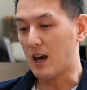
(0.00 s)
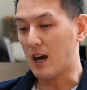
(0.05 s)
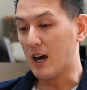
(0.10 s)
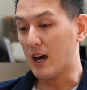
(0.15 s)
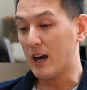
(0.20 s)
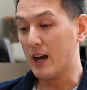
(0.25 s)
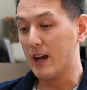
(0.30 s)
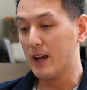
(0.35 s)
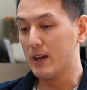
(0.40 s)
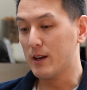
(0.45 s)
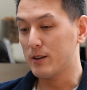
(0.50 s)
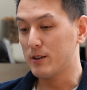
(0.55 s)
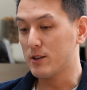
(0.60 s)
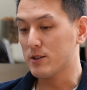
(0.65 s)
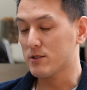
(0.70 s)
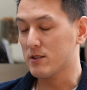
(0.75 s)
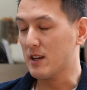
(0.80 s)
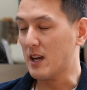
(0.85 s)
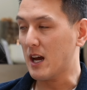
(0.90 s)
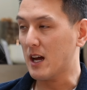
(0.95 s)
I
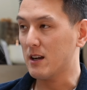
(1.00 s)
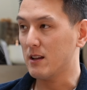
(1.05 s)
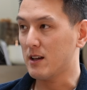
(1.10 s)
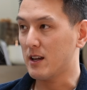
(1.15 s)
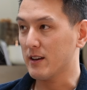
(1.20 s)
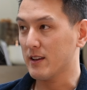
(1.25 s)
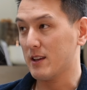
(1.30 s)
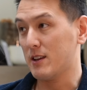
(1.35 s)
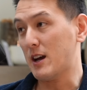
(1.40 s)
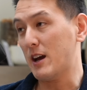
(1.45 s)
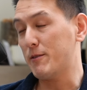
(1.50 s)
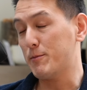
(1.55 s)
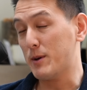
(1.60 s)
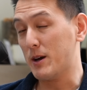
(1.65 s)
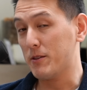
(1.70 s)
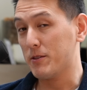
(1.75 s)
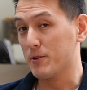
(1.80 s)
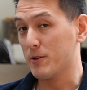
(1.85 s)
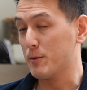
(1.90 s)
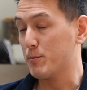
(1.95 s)
initially had a lot of, I have
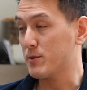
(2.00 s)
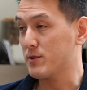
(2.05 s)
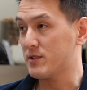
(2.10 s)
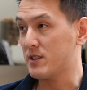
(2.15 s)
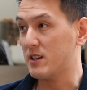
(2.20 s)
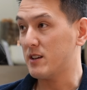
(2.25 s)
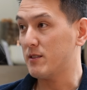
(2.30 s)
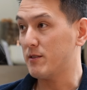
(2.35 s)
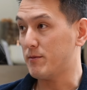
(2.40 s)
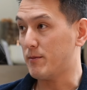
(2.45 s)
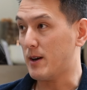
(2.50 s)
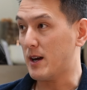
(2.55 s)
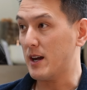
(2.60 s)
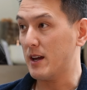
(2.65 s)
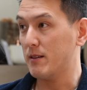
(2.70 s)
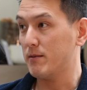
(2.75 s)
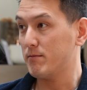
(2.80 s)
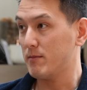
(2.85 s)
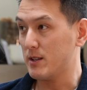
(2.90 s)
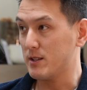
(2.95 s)
about 30% of
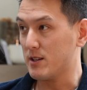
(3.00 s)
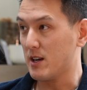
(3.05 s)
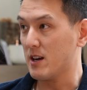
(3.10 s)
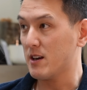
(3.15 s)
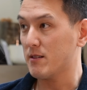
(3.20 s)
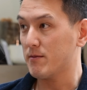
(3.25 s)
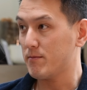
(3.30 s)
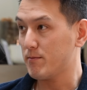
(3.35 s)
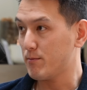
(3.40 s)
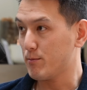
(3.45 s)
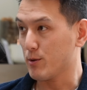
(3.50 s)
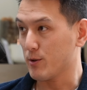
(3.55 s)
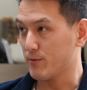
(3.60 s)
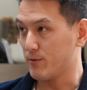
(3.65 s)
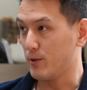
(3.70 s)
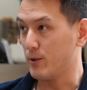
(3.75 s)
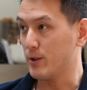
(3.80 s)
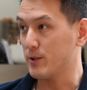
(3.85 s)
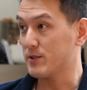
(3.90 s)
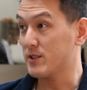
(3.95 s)
my entire
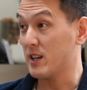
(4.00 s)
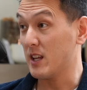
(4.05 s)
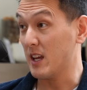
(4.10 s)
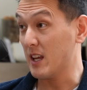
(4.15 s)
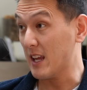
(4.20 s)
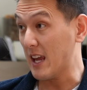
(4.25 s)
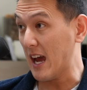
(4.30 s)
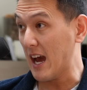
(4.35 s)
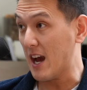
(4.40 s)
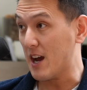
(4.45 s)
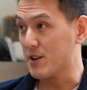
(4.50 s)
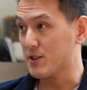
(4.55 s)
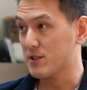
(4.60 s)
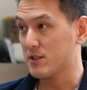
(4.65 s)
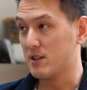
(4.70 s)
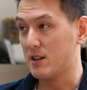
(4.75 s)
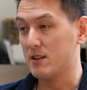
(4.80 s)
portfolio sitting in cash.